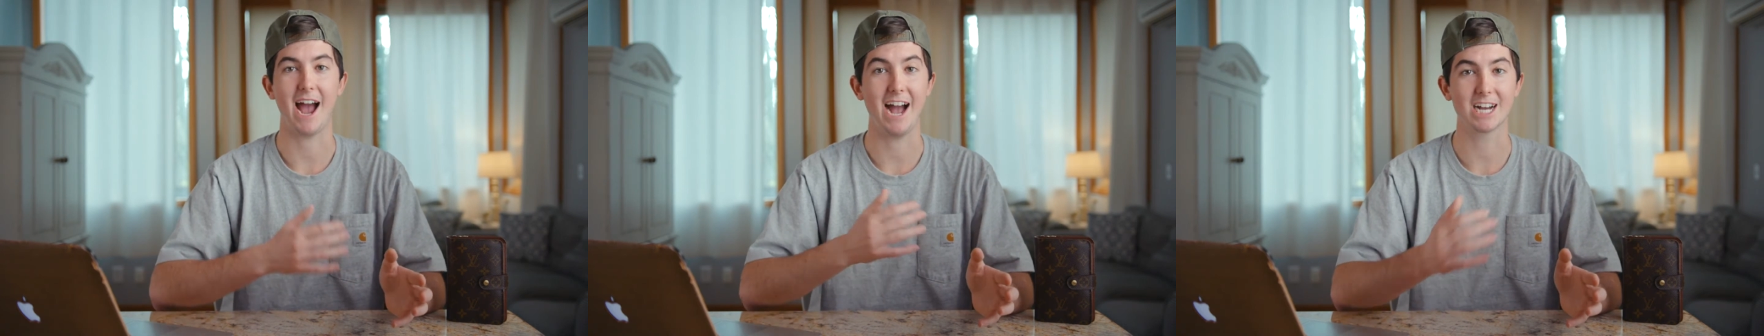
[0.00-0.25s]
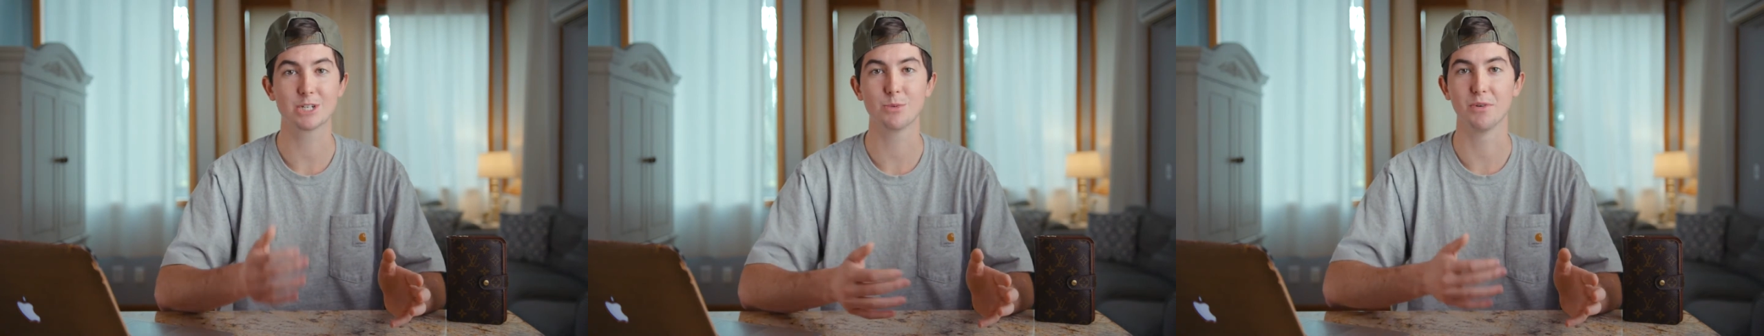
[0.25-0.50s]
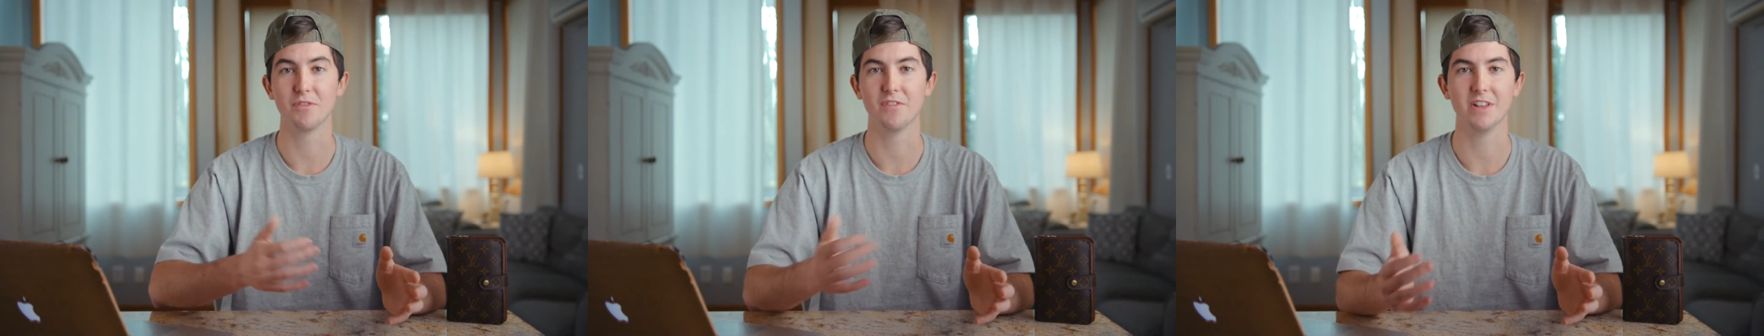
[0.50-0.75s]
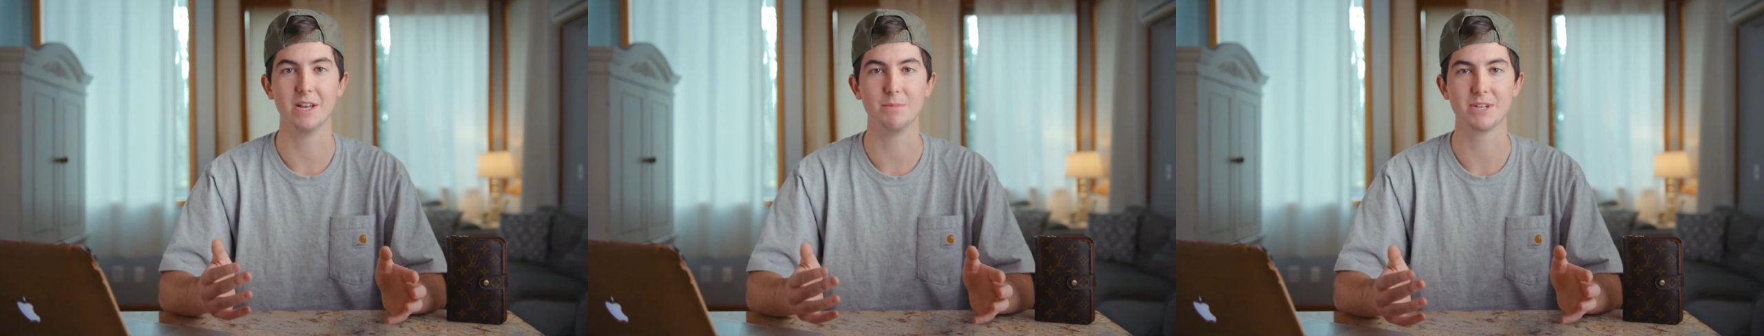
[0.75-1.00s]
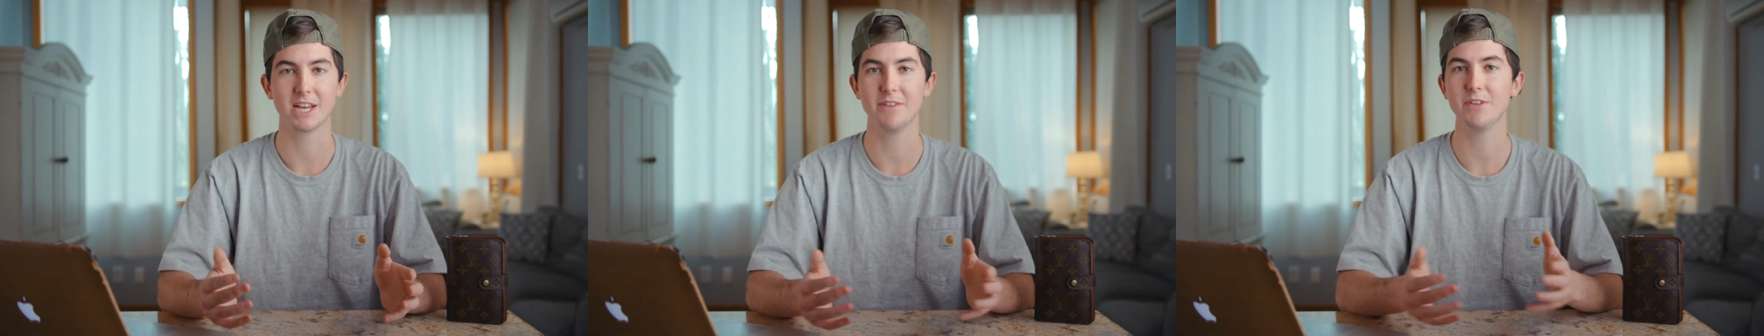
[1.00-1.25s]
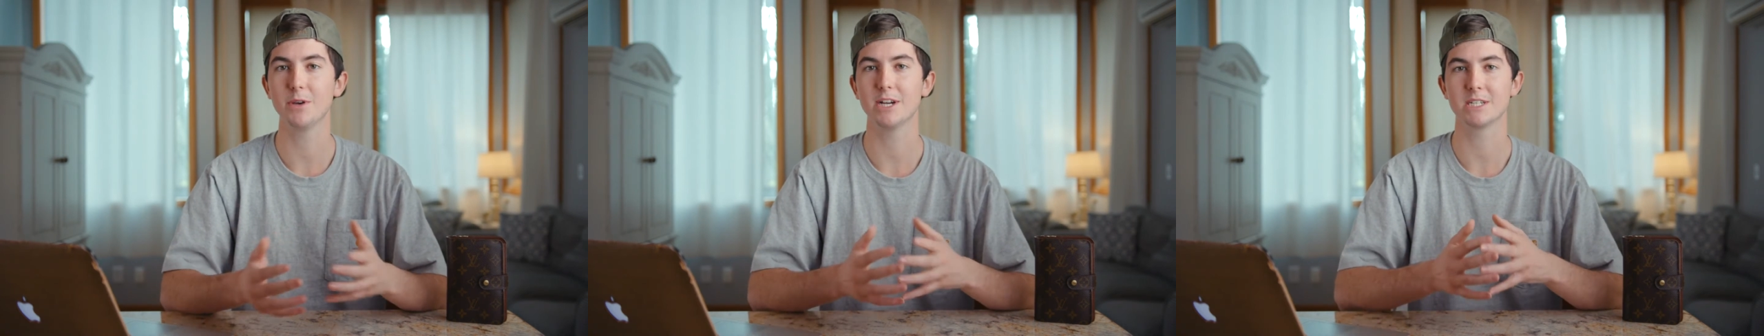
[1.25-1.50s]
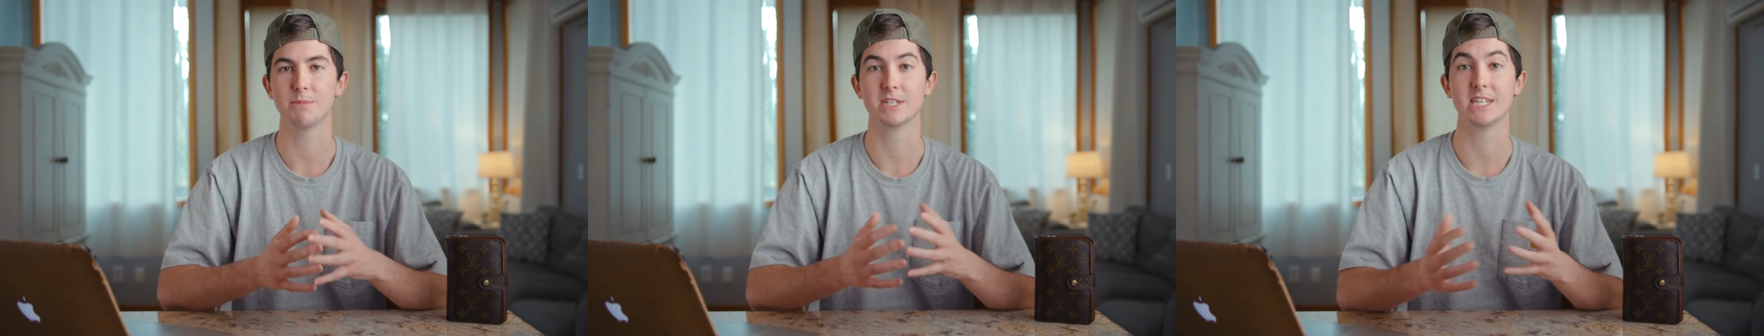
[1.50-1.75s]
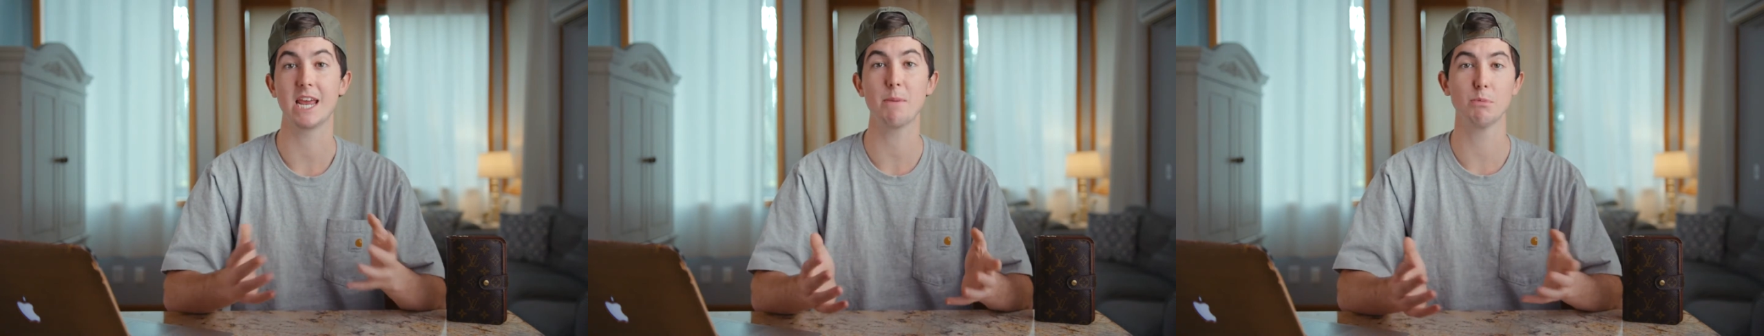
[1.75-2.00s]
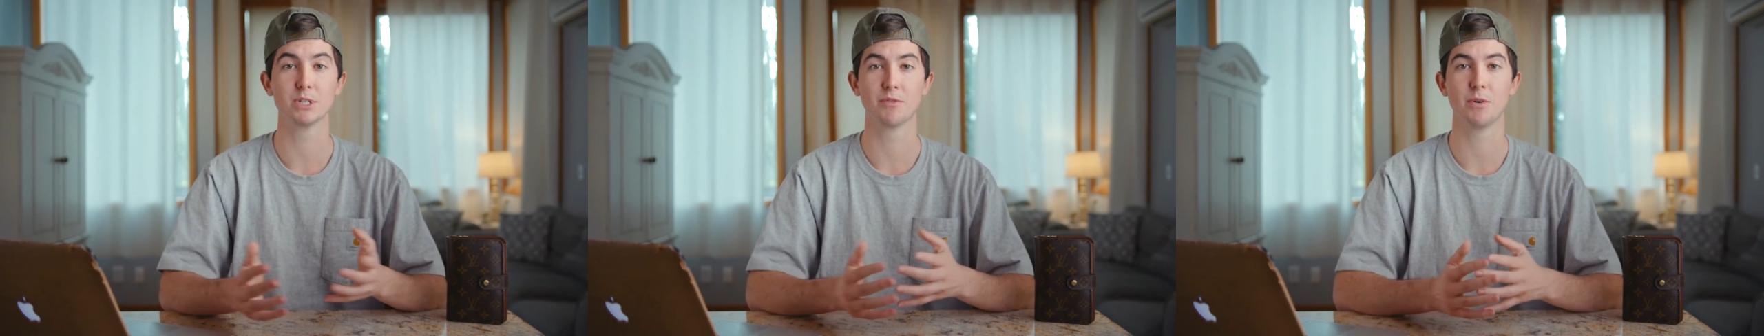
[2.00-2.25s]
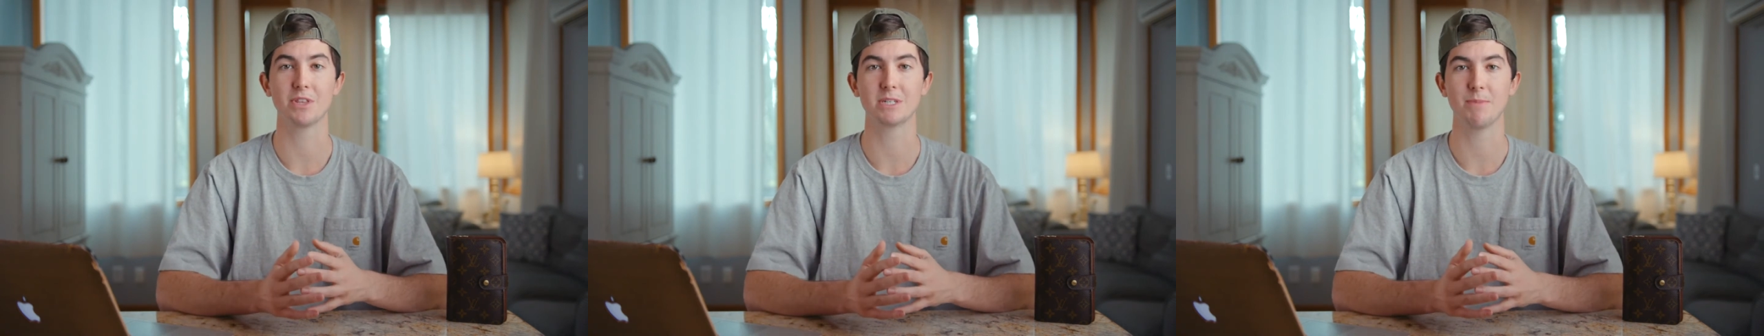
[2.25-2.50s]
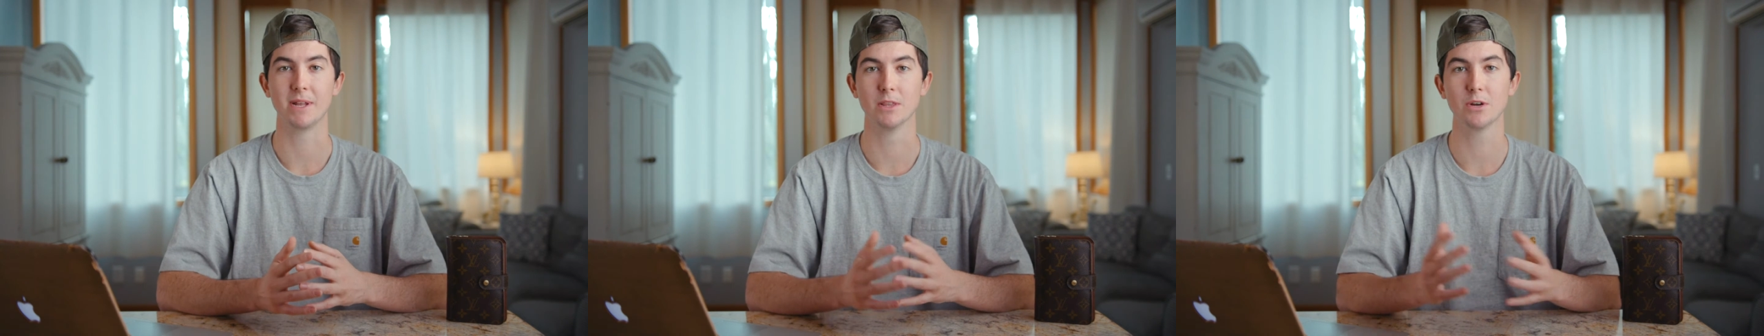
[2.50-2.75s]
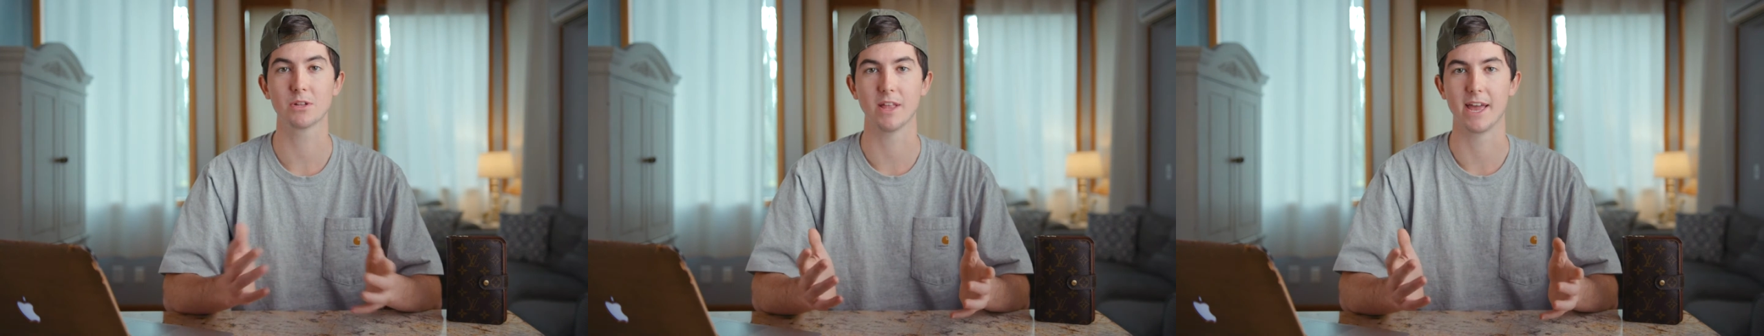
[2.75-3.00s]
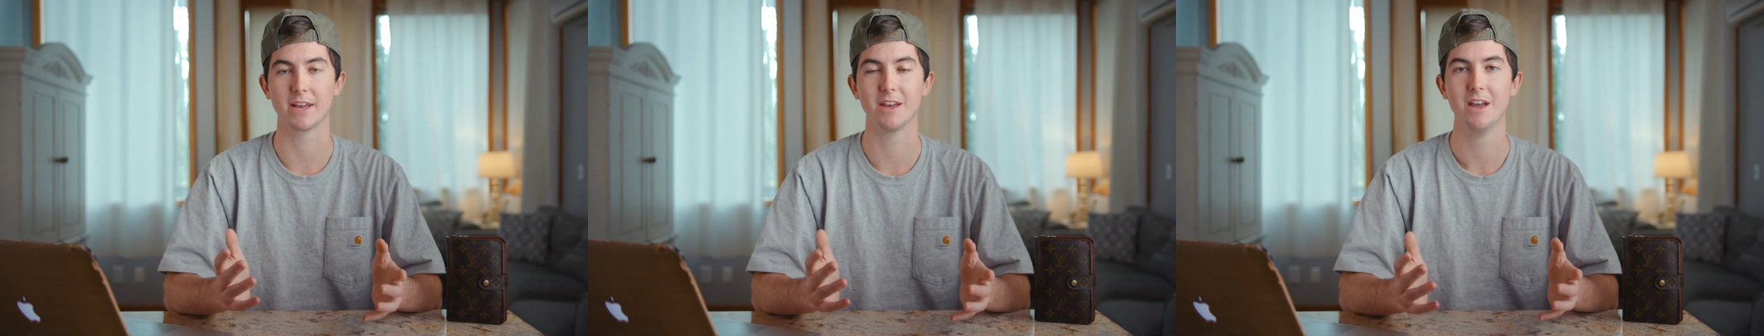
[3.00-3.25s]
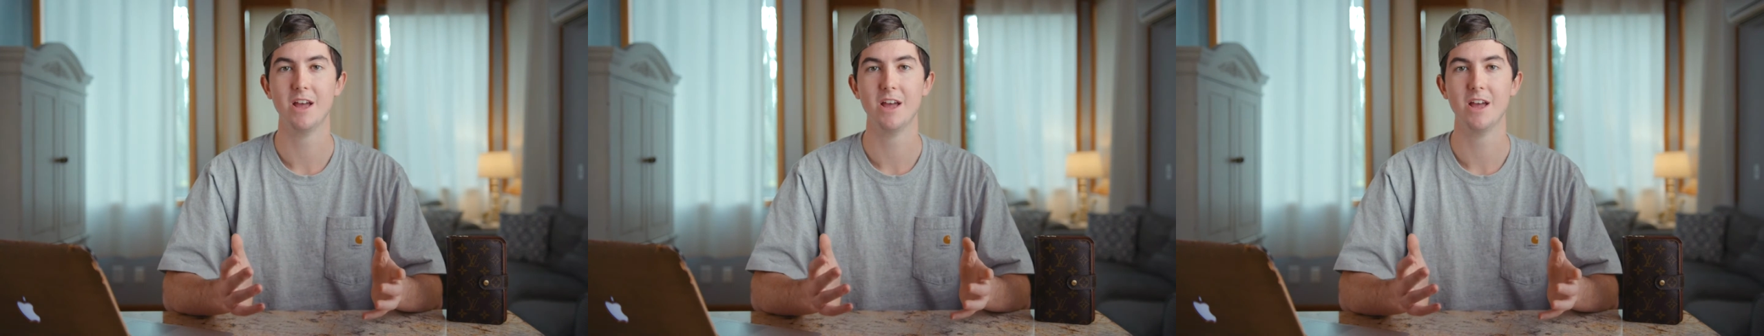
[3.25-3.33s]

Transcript: actual flips and giving you guys some examples of what this may look like.